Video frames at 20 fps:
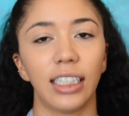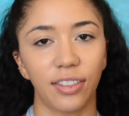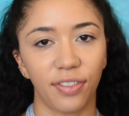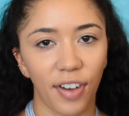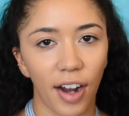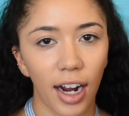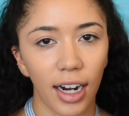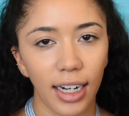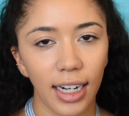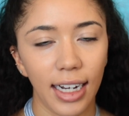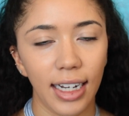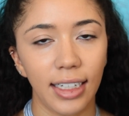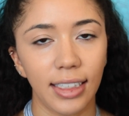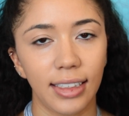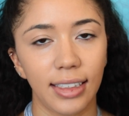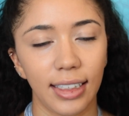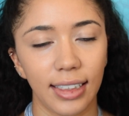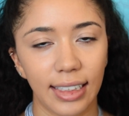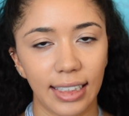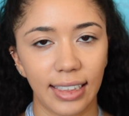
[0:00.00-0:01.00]
as far
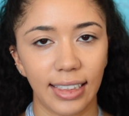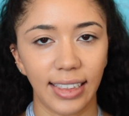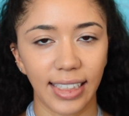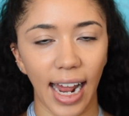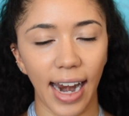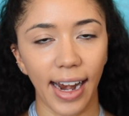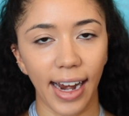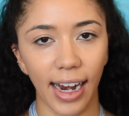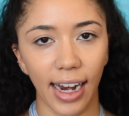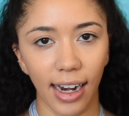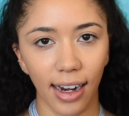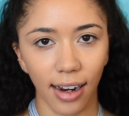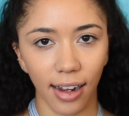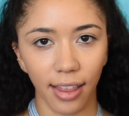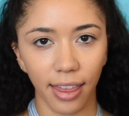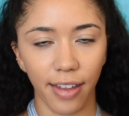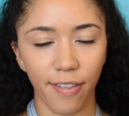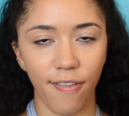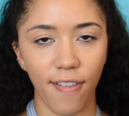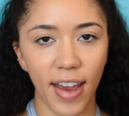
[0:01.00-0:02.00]
as
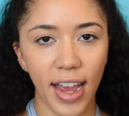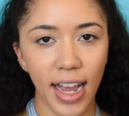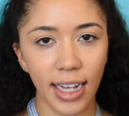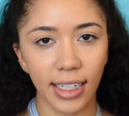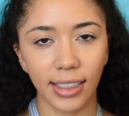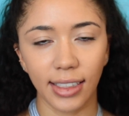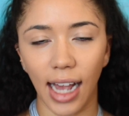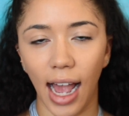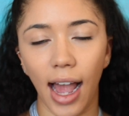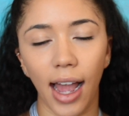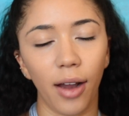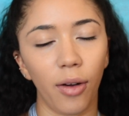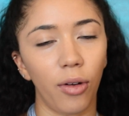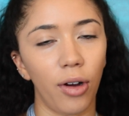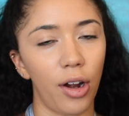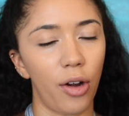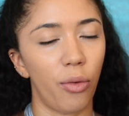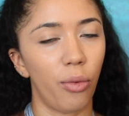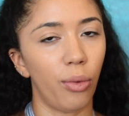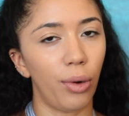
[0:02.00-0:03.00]
setting the face, I
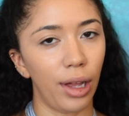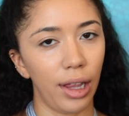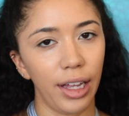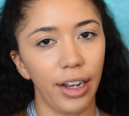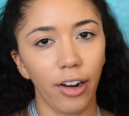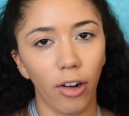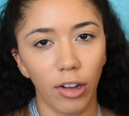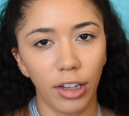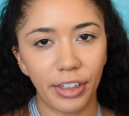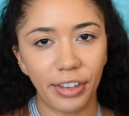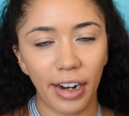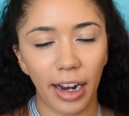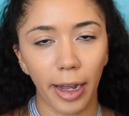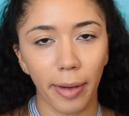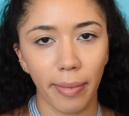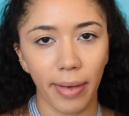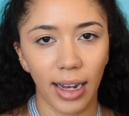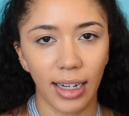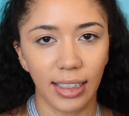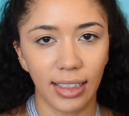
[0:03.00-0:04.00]
would really only
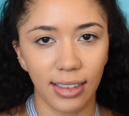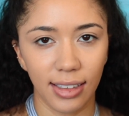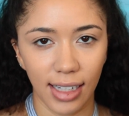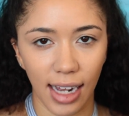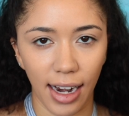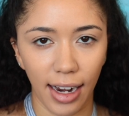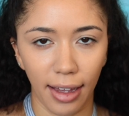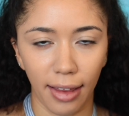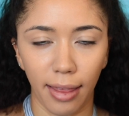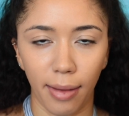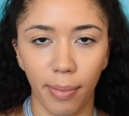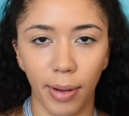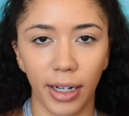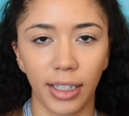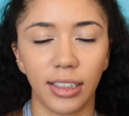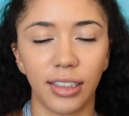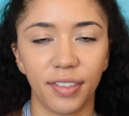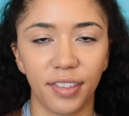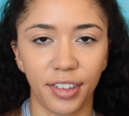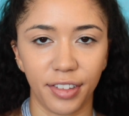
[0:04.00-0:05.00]
recommend setting the
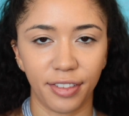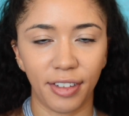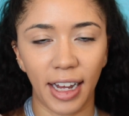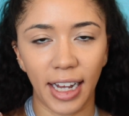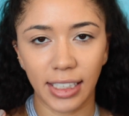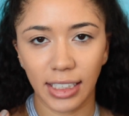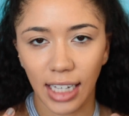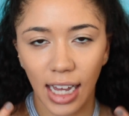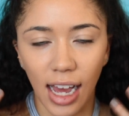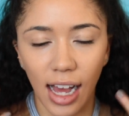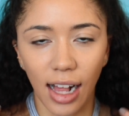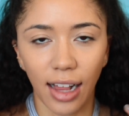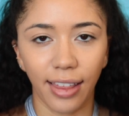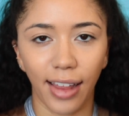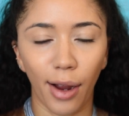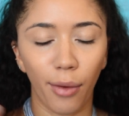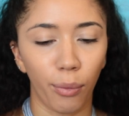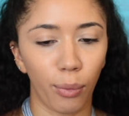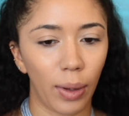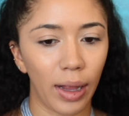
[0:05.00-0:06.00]
parts of your face
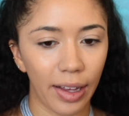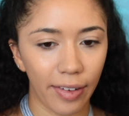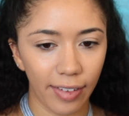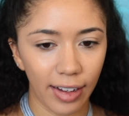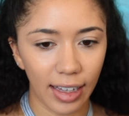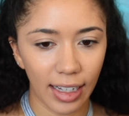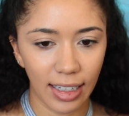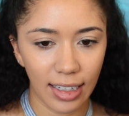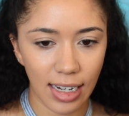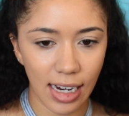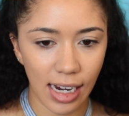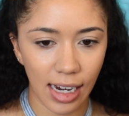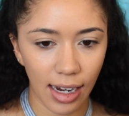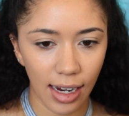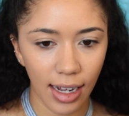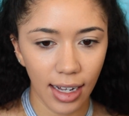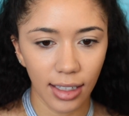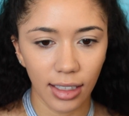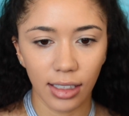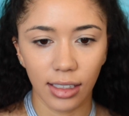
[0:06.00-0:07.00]
that really need
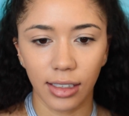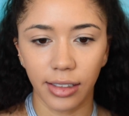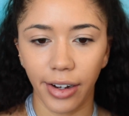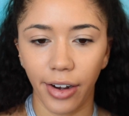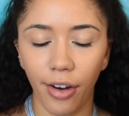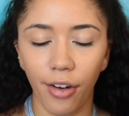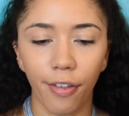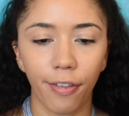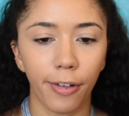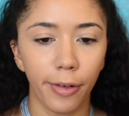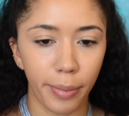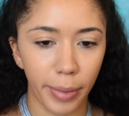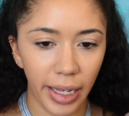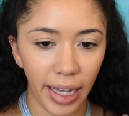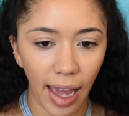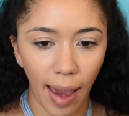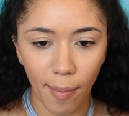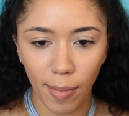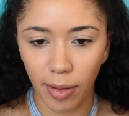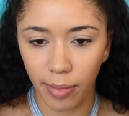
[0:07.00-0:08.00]
it. So for
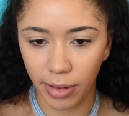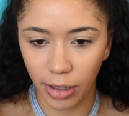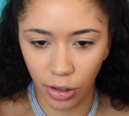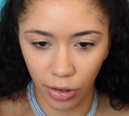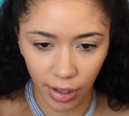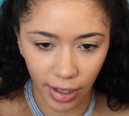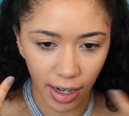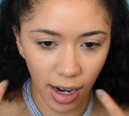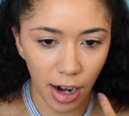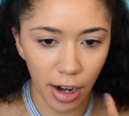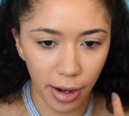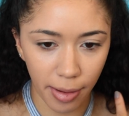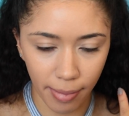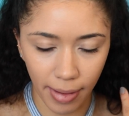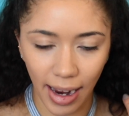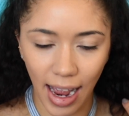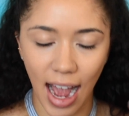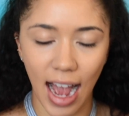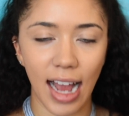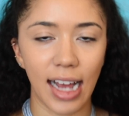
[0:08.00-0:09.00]
me, I'm going to be doing under
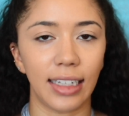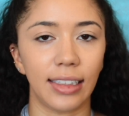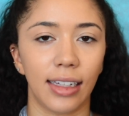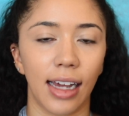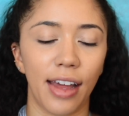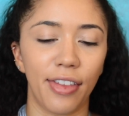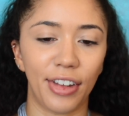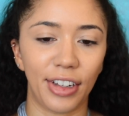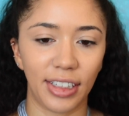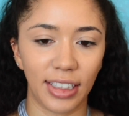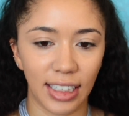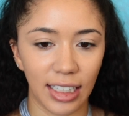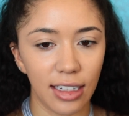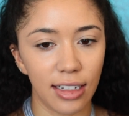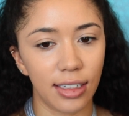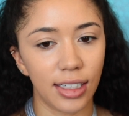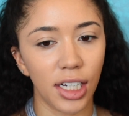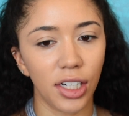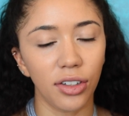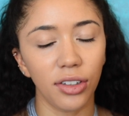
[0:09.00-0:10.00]
my eyes and the
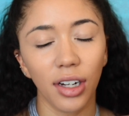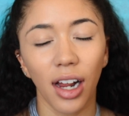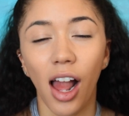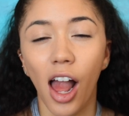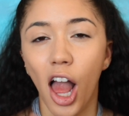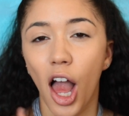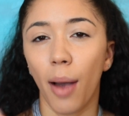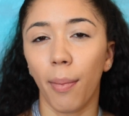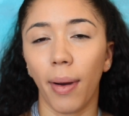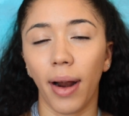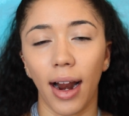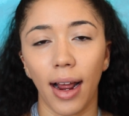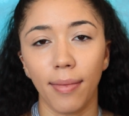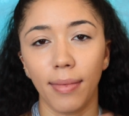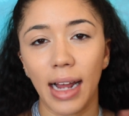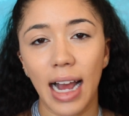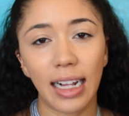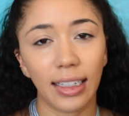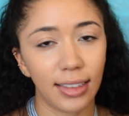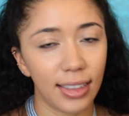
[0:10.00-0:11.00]
T-zone, but
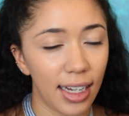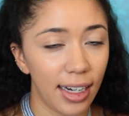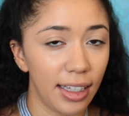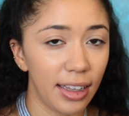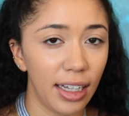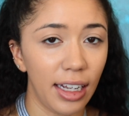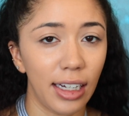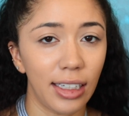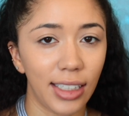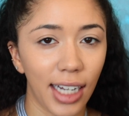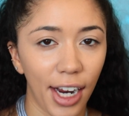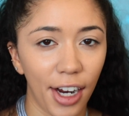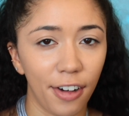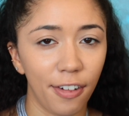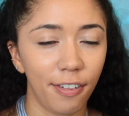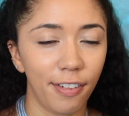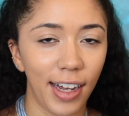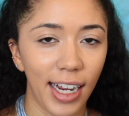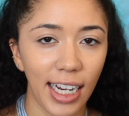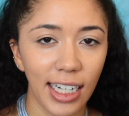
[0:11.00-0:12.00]
I'm not setting the
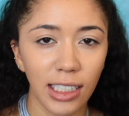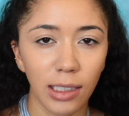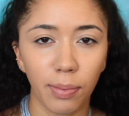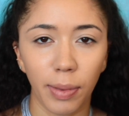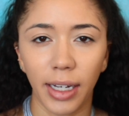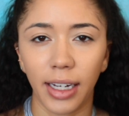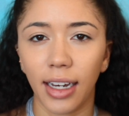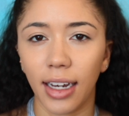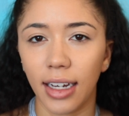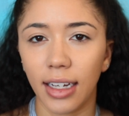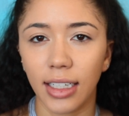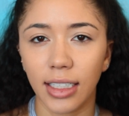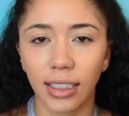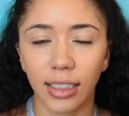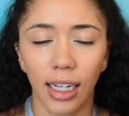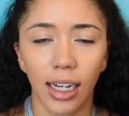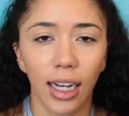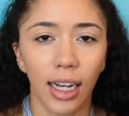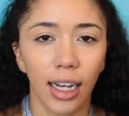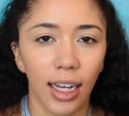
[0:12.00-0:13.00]
entire face, because
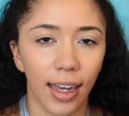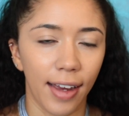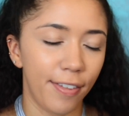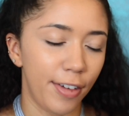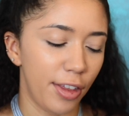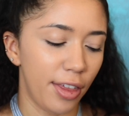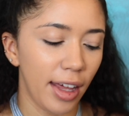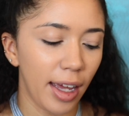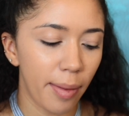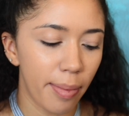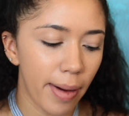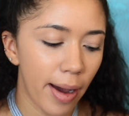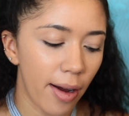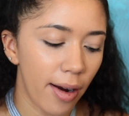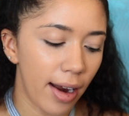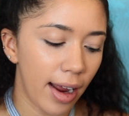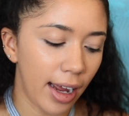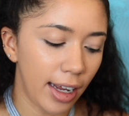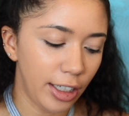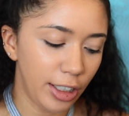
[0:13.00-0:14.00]
if you think
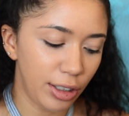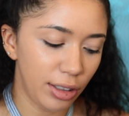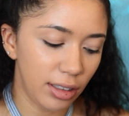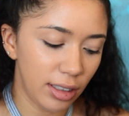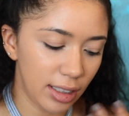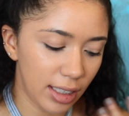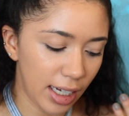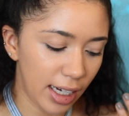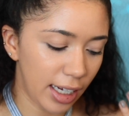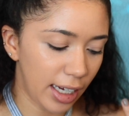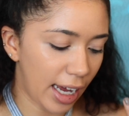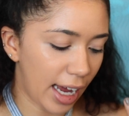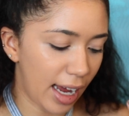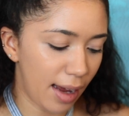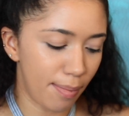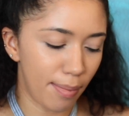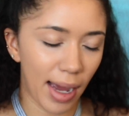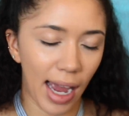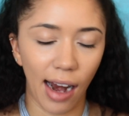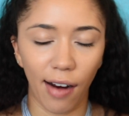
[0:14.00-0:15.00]
about it, using
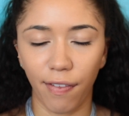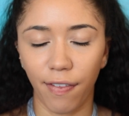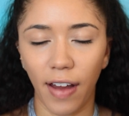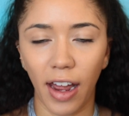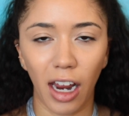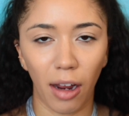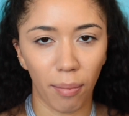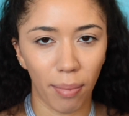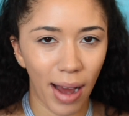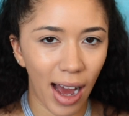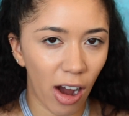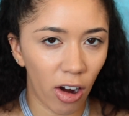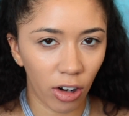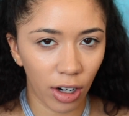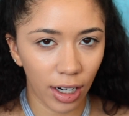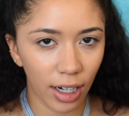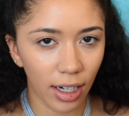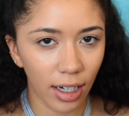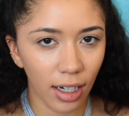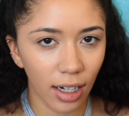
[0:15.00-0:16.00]
a mattifying
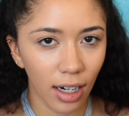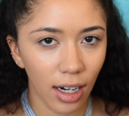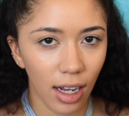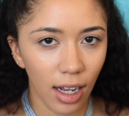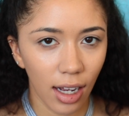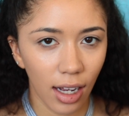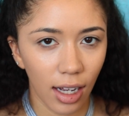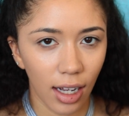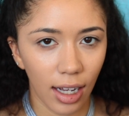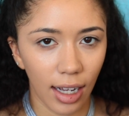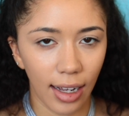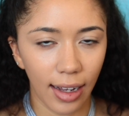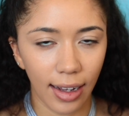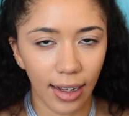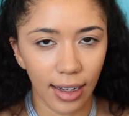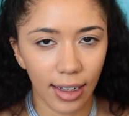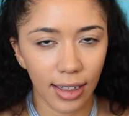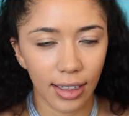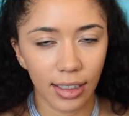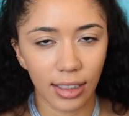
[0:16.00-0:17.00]
powder
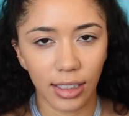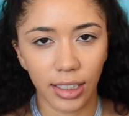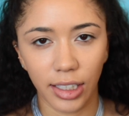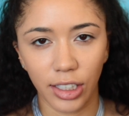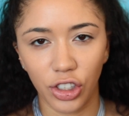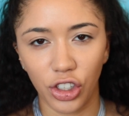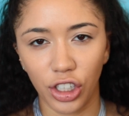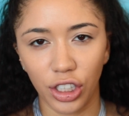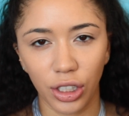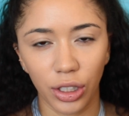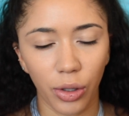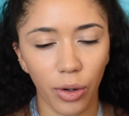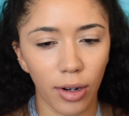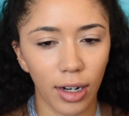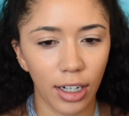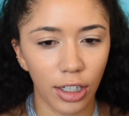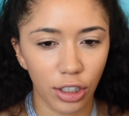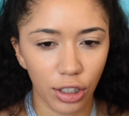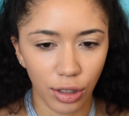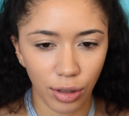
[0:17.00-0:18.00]
is just
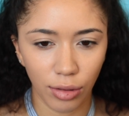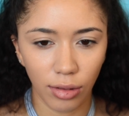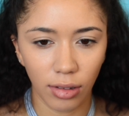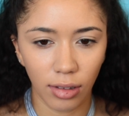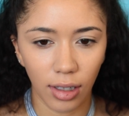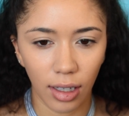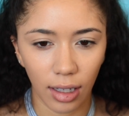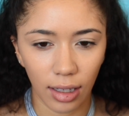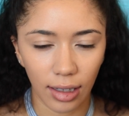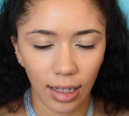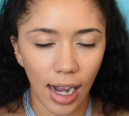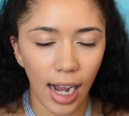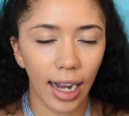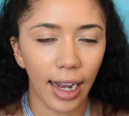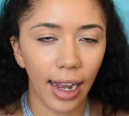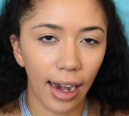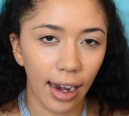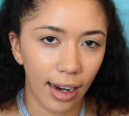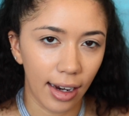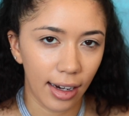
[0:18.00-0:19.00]
going to
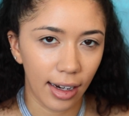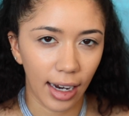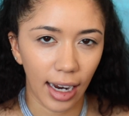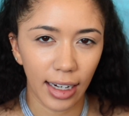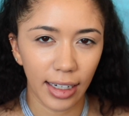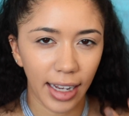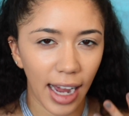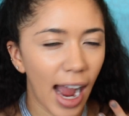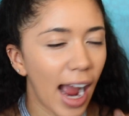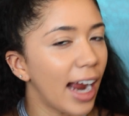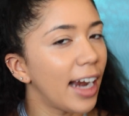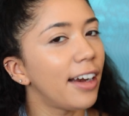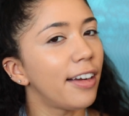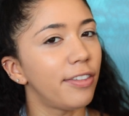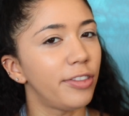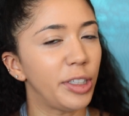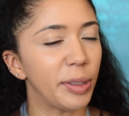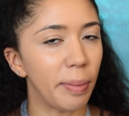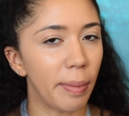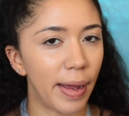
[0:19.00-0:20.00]
lock it in and kind
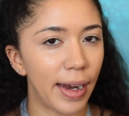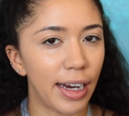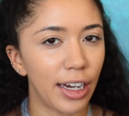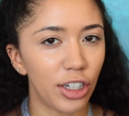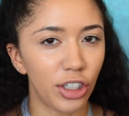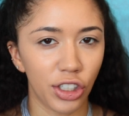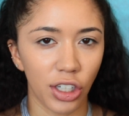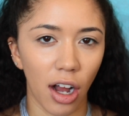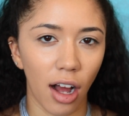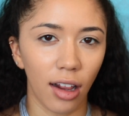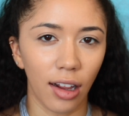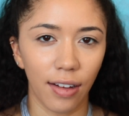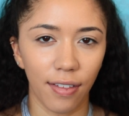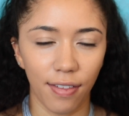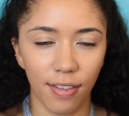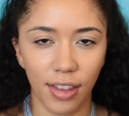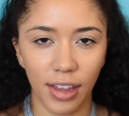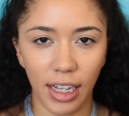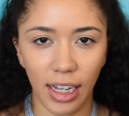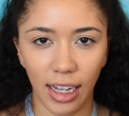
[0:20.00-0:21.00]
of diminish all
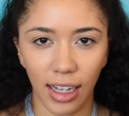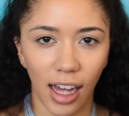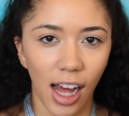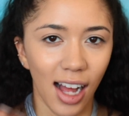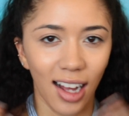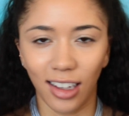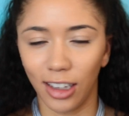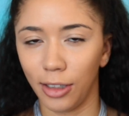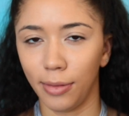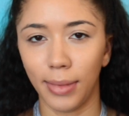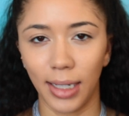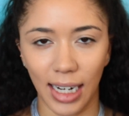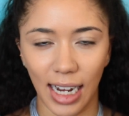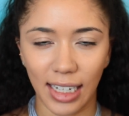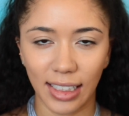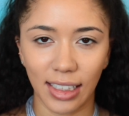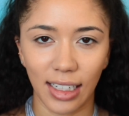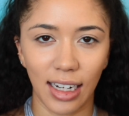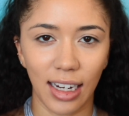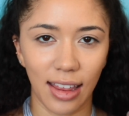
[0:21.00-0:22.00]
of the
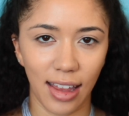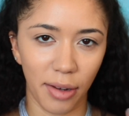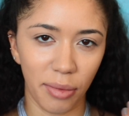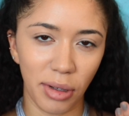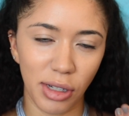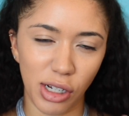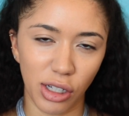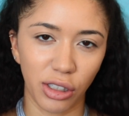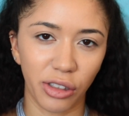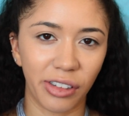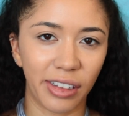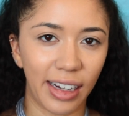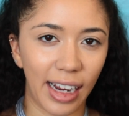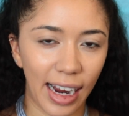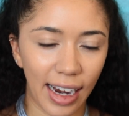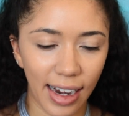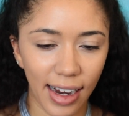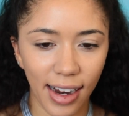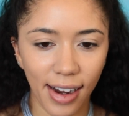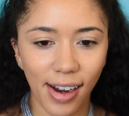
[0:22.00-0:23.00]
luminosity that we just
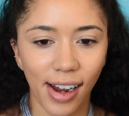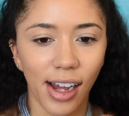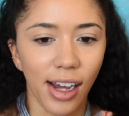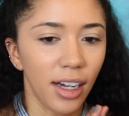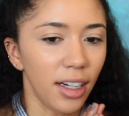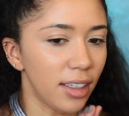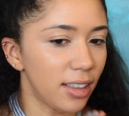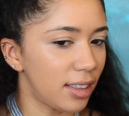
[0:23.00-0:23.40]
created.